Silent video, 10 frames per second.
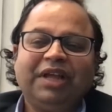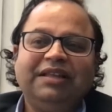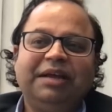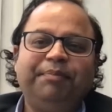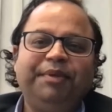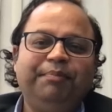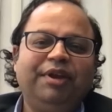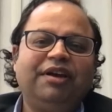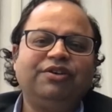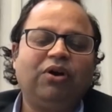that
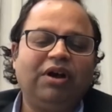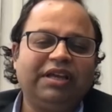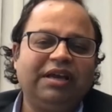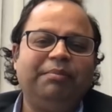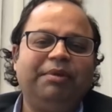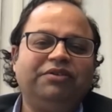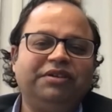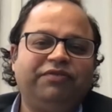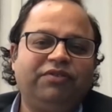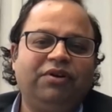people are talking about
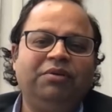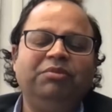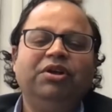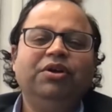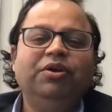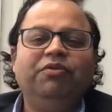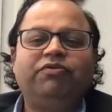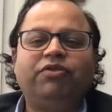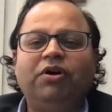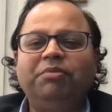it from
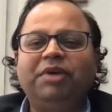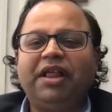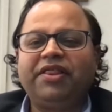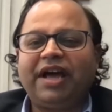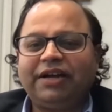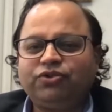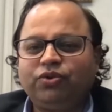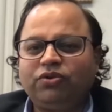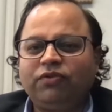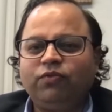from that
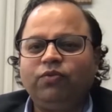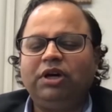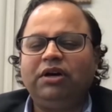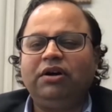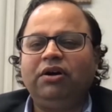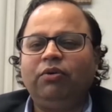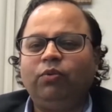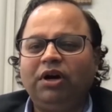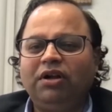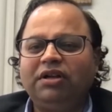sort of uh,
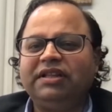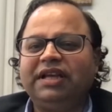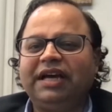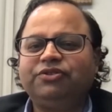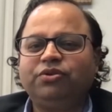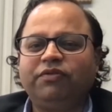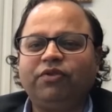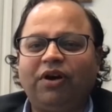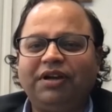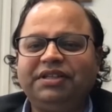world and that sort of
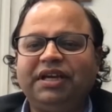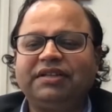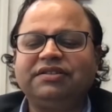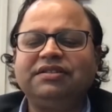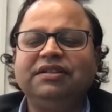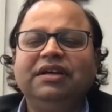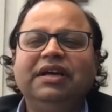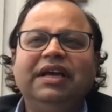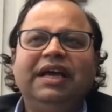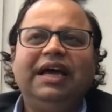context.
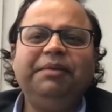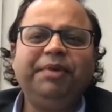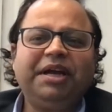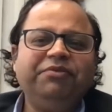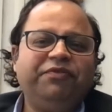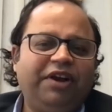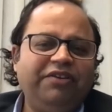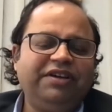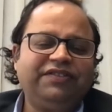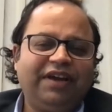And it becomes
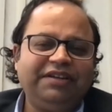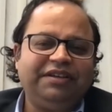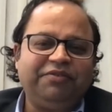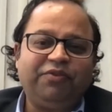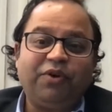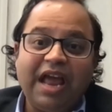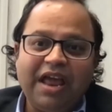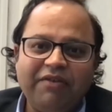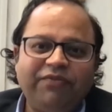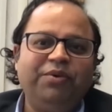very exciting for
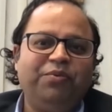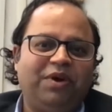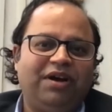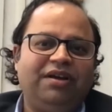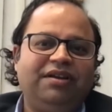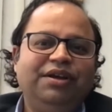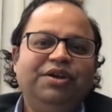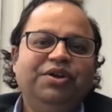everyone